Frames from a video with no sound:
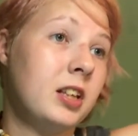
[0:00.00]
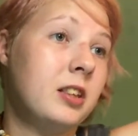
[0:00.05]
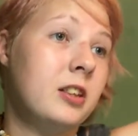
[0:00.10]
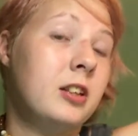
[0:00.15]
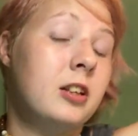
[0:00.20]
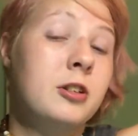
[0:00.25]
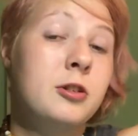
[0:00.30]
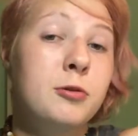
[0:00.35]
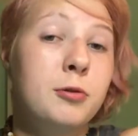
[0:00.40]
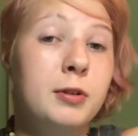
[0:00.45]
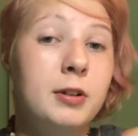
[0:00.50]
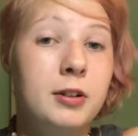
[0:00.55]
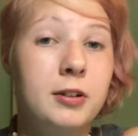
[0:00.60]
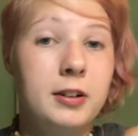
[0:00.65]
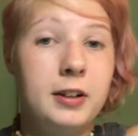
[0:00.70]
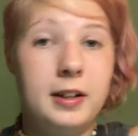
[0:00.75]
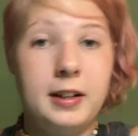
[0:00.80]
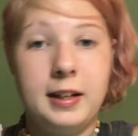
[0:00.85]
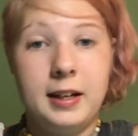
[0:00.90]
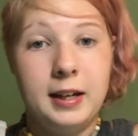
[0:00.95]
This one
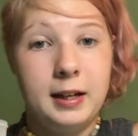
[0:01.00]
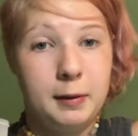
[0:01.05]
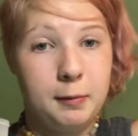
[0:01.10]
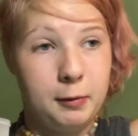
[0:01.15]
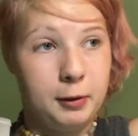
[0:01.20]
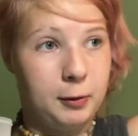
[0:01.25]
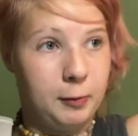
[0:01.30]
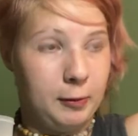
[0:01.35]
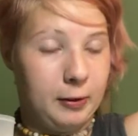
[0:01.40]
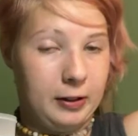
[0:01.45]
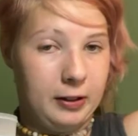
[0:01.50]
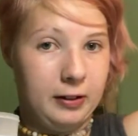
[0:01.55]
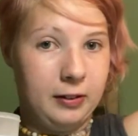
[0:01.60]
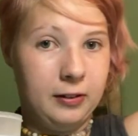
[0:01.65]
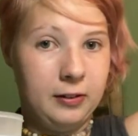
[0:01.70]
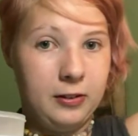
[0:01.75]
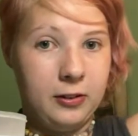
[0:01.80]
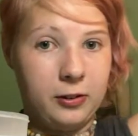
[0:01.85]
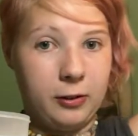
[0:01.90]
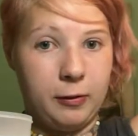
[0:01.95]
already came with one,
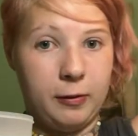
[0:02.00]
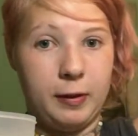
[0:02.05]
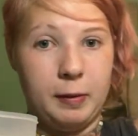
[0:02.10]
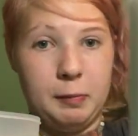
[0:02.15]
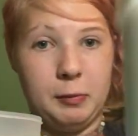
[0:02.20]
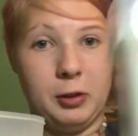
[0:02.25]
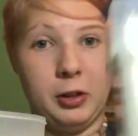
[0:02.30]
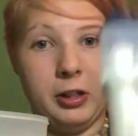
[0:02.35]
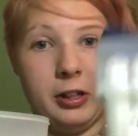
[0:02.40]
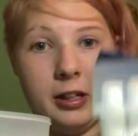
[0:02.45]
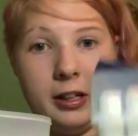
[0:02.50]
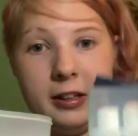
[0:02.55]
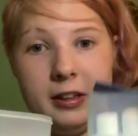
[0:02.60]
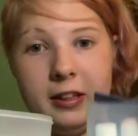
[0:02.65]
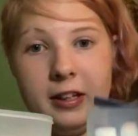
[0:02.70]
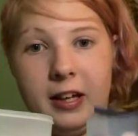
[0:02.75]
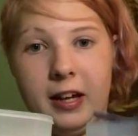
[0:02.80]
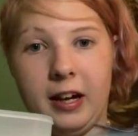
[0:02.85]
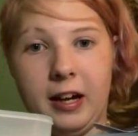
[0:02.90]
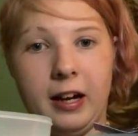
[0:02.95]
so I'm good on
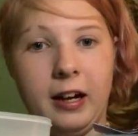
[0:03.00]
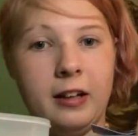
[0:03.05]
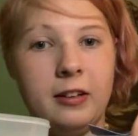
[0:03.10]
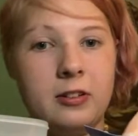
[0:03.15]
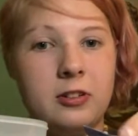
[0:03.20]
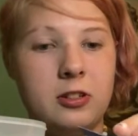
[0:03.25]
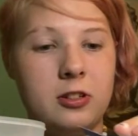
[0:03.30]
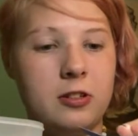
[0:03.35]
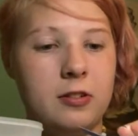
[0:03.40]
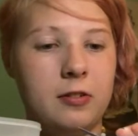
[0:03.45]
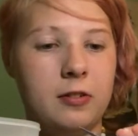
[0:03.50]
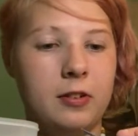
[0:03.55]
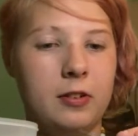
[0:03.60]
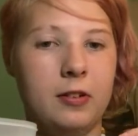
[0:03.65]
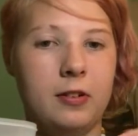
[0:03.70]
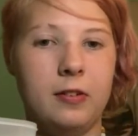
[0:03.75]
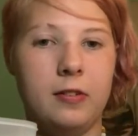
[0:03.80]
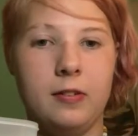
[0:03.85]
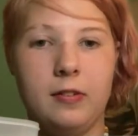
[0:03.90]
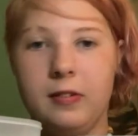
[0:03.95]
that.
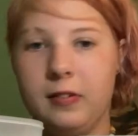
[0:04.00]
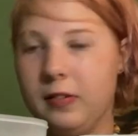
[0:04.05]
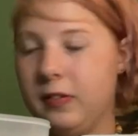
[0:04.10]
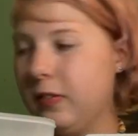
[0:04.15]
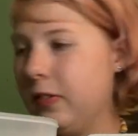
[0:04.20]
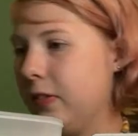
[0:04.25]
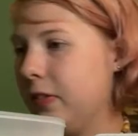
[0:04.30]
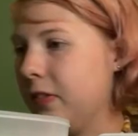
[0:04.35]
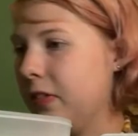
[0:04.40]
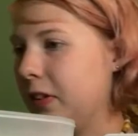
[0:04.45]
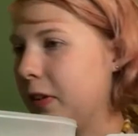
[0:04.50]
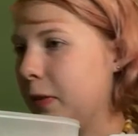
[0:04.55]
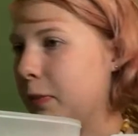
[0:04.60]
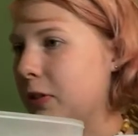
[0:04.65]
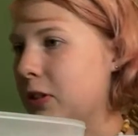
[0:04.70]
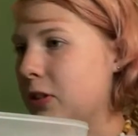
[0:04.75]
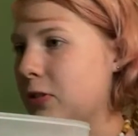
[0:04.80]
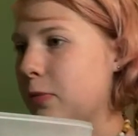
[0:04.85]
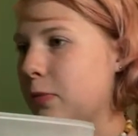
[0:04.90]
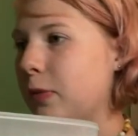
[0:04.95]
Let me
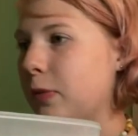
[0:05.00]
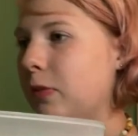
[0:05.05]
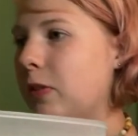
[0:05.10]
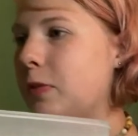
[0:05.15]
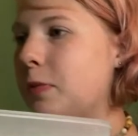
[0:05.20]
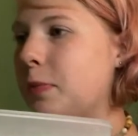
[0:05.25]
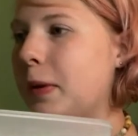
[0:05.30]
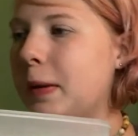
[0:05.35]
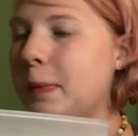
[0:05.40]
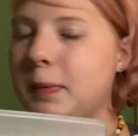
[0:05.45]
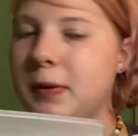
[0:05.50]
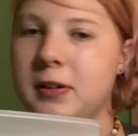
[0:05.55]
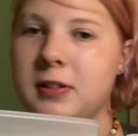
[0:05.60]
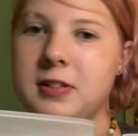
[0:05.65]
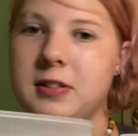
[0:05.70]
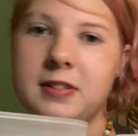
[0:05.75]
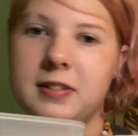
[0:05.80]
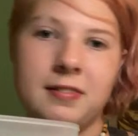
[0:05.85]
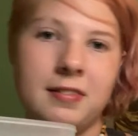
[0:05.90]
just move these papers.